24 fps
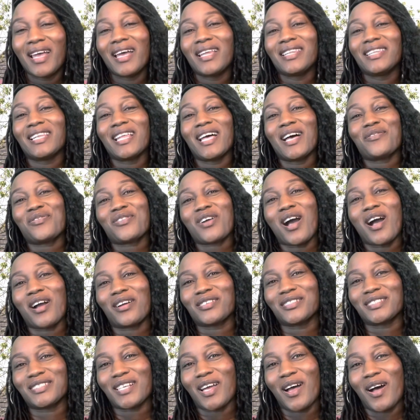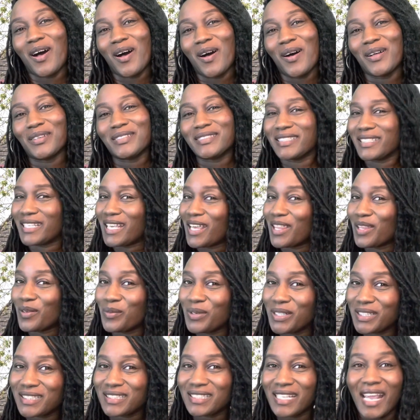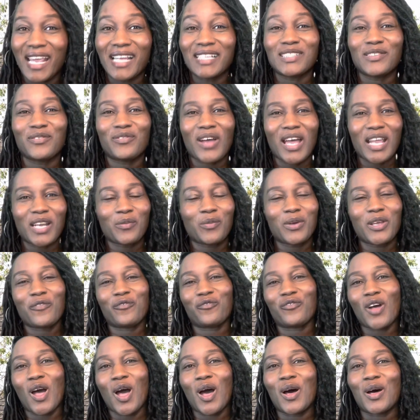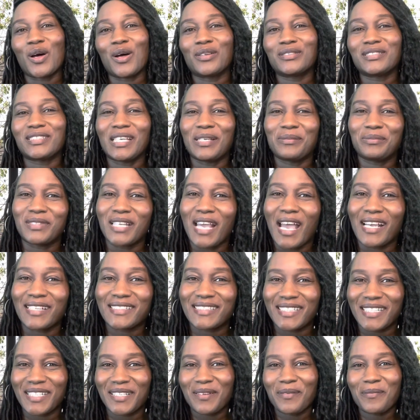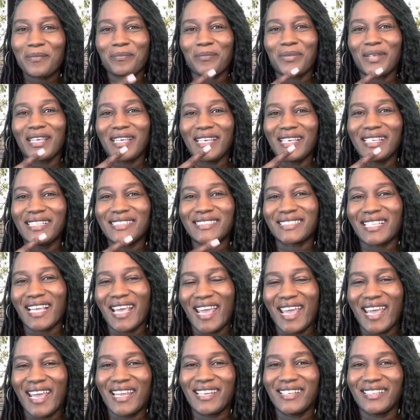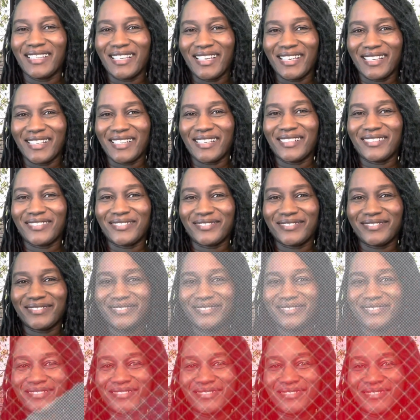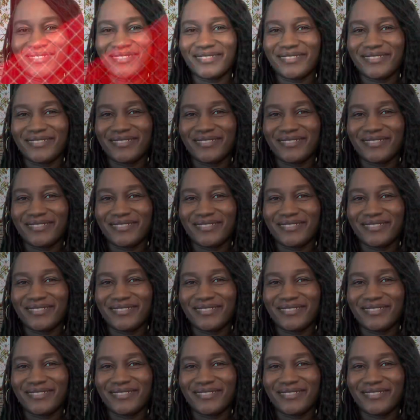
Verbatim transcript: Love conquers all. Together we stand, divided we fall. Team Jackson, peace and love. Starting to really